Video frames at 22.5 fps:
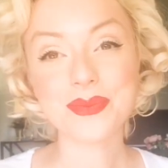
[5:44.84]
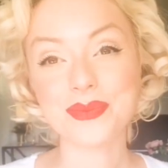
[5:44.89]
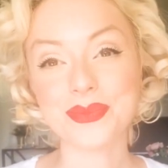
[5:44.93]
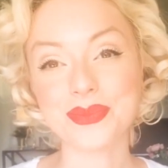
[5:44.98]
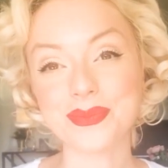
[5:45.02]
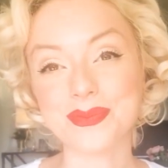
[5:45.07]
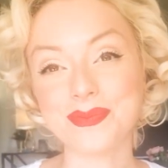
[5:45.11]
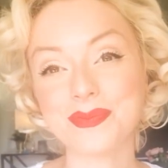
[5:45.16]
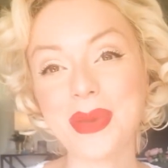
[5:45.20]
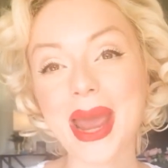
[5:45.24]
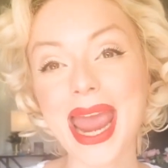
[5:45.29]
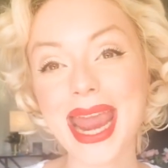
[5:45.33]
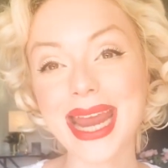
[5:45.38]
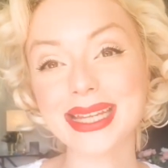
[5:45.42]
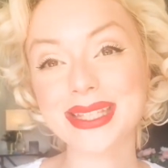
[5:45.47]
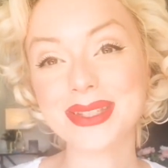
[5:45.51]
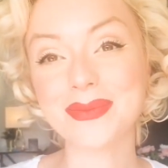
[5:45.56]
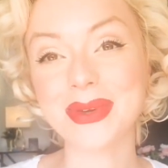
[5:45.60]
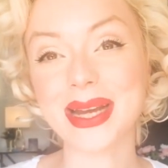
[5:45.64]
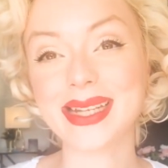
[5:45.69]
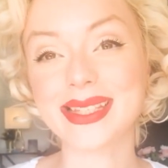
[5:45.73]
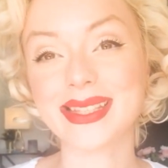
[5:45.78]
to
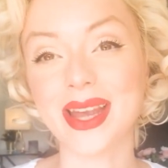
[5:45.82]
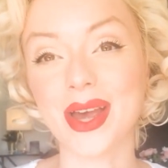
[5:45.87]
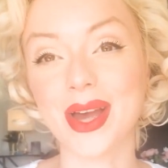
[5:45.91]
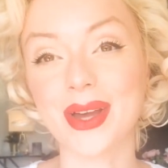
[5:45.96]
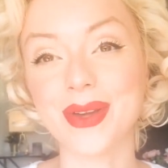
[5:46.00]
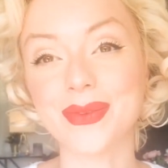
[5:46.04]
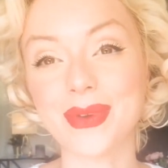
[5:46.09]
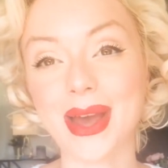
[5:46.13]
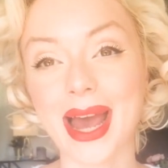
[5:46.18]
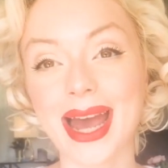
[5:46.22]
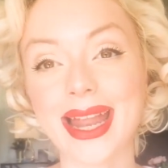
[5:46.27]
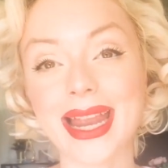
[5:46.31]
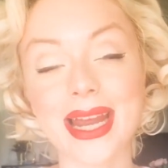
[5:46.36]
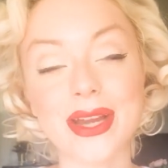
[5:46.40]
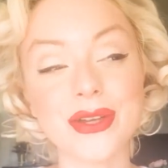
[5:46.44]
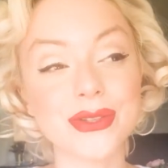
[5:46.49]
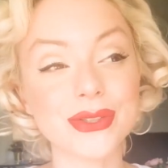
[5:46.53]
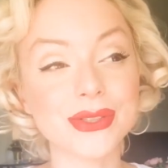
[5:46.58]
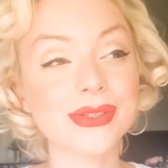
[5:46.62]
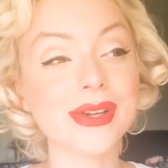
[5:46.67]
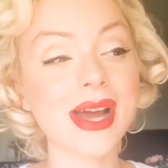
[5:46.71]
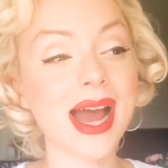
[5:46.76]
pace myself and I
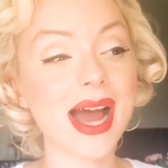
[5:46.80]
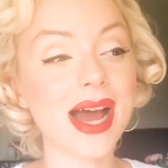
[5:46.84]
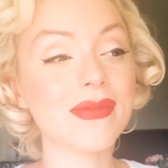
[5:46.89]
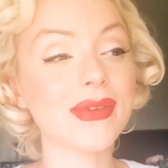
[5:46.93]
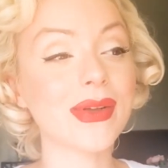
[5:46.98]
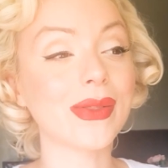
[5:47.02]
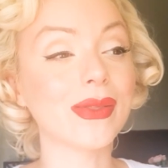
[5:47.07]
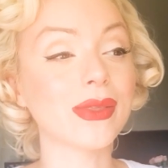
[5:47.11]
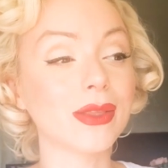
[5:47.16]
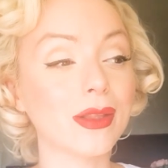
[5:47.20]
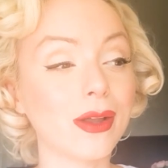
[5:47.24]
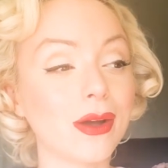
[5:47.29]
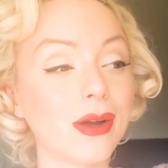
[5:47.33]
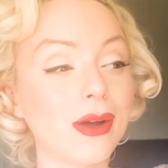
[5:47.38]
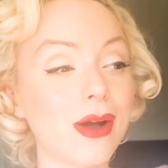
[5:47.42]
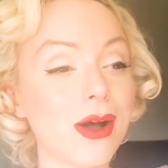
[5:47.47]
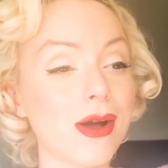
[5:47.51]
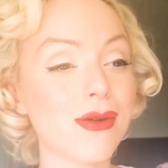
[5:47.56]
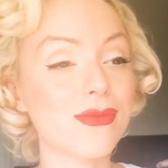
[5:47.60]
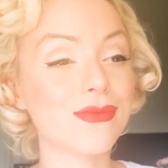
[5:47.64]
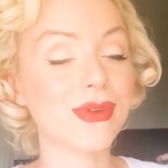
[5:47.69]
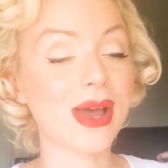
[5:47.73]
do have a
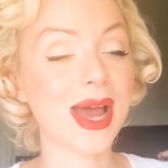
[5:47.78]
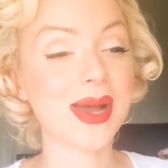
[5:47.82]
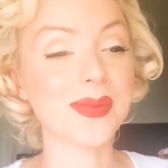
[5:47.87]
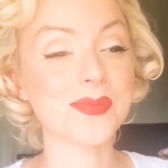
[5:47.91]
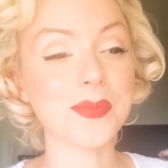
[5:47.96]
lot of